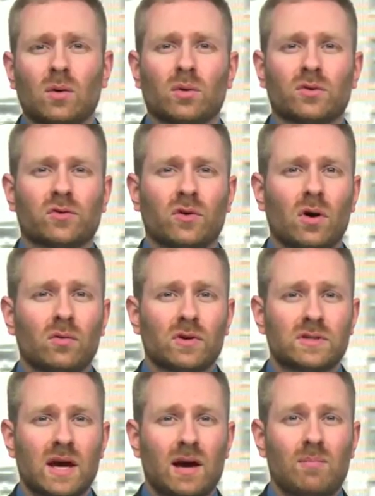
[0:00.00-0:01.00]
Well,
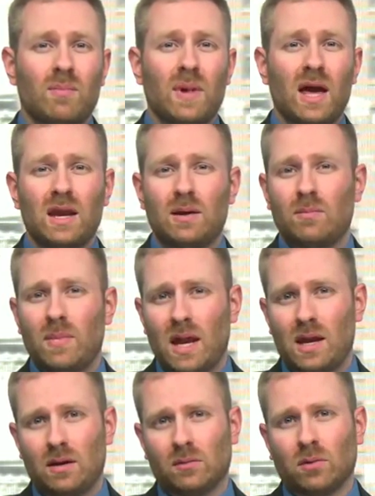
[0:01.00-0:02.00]
Synovus had
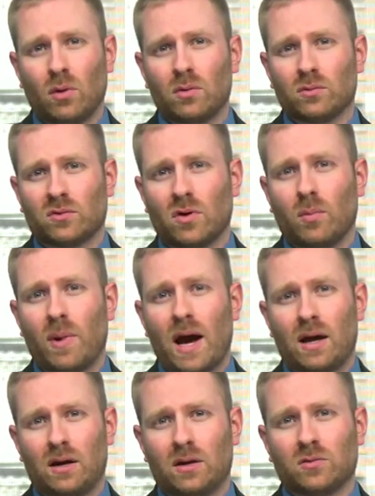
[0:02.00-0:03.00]
many loans go
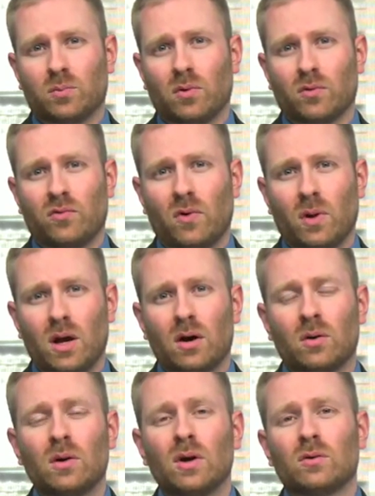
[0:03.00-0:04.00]
bad in its
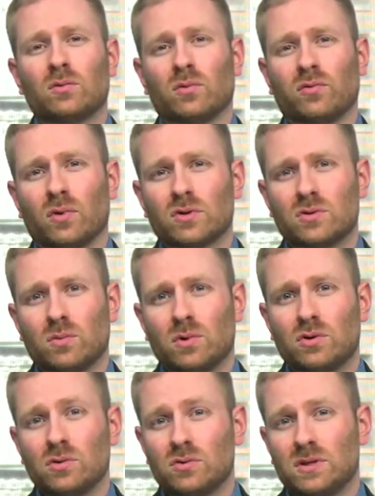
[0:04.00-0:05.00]
portfolio, so we're forced to
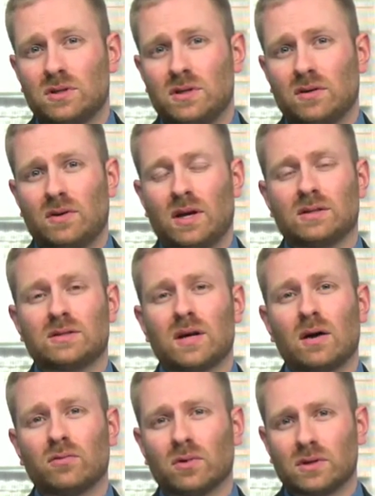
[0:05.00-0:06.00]
reduce its dividend
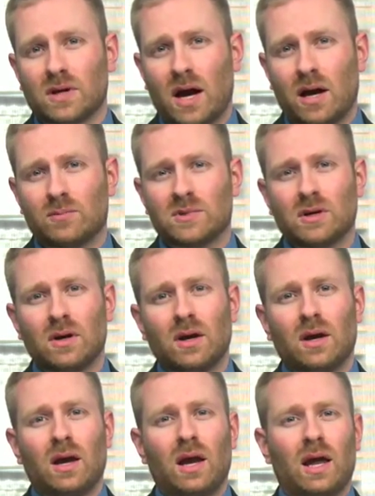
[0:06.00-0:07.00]
several times,
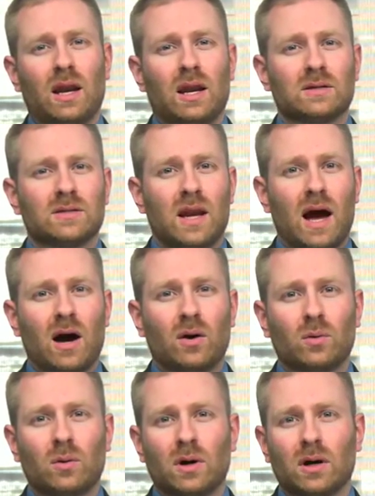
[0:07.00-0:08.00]
and is
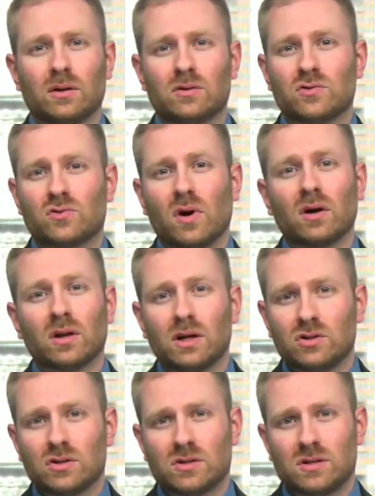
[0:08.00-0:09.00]
now
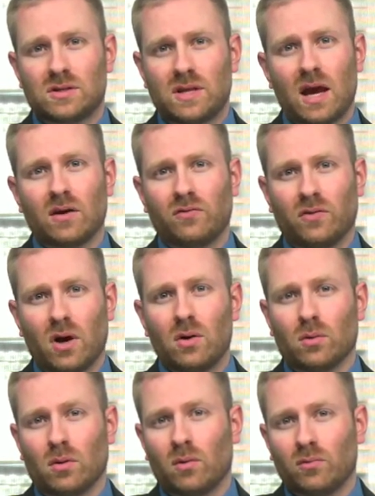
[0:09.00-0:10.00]
struggling just to stay
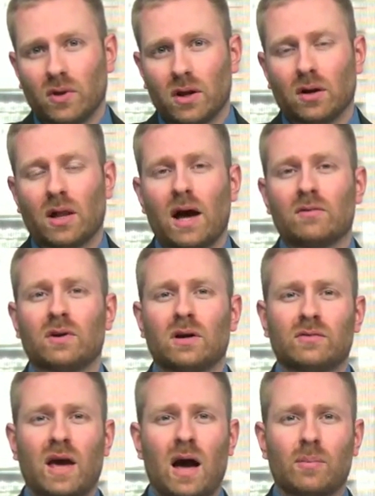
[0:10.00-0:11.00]
afloat. Hopefully it'll have
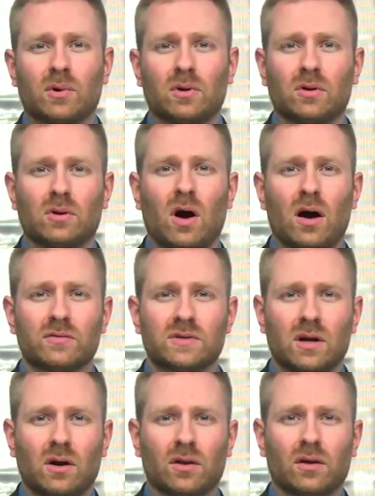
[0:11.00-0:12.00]
enough capital to
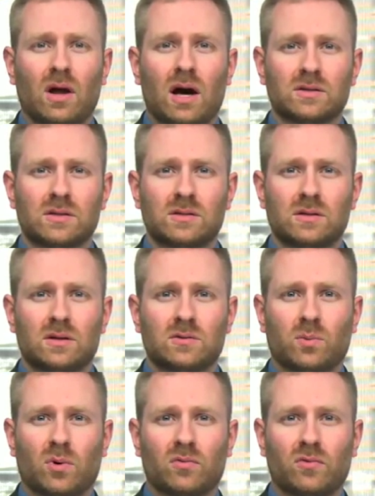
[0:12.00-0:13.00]
offset all the losses in its
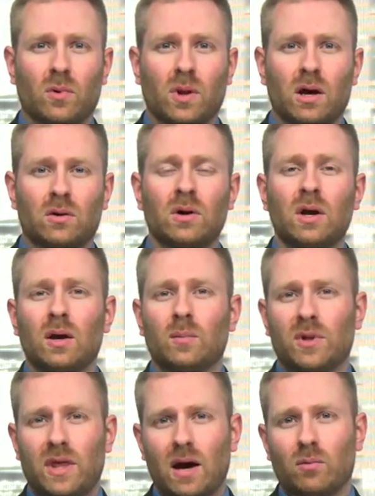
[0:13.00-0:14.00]
portfolio,
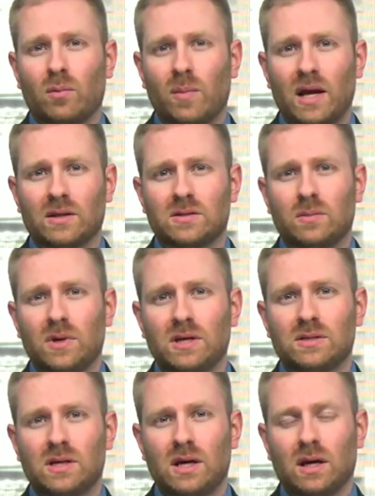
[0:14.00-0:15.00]
but that remains to be
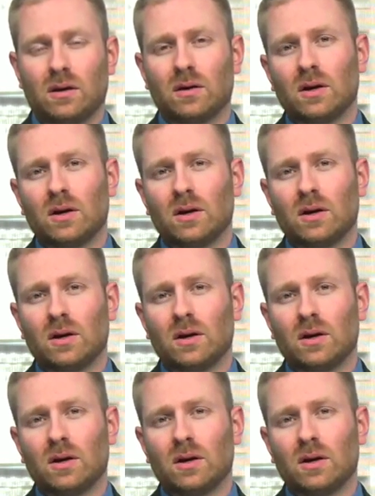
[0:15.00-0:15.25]
seen.